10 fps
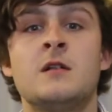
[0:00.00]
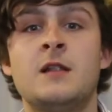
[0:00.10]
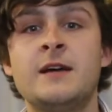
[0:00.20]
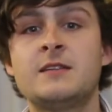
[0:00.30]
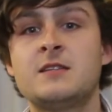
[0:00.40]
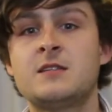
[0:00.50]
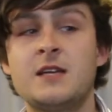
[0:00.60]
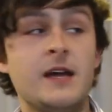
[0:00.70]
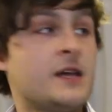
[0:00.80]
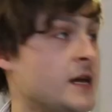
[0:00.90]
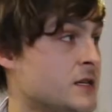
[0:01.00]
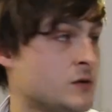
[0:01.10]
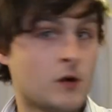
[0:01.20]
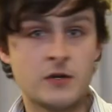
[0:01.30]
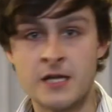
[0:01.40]
let's take it
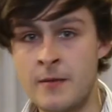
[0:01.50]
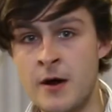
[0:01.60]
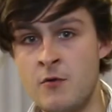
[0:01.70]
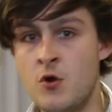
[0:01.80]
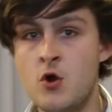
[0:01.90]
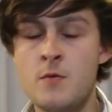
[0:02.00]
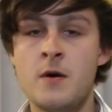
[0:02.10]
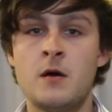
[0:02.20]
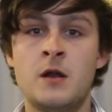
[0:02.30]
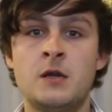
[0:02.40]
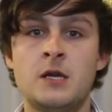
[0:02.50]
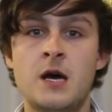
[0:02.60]
into our demo room and